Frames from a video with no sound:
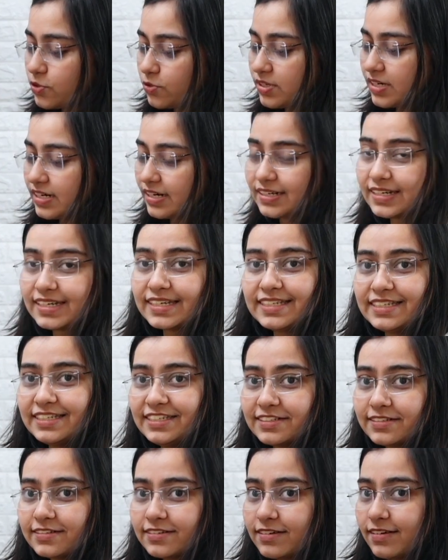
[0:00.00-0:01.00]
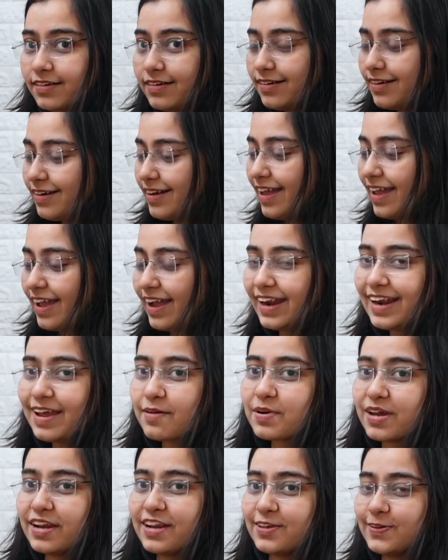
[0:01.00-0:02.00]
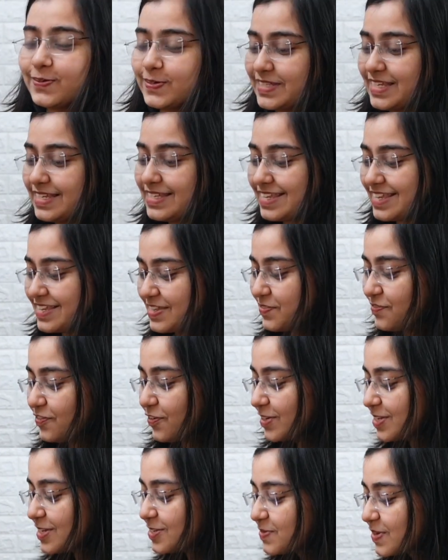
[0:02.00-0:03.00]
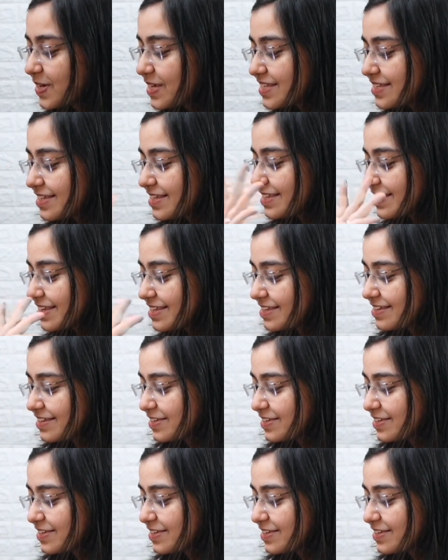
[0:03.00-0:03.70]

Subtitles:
to cut here. And I'm going to use the scissor for this because this is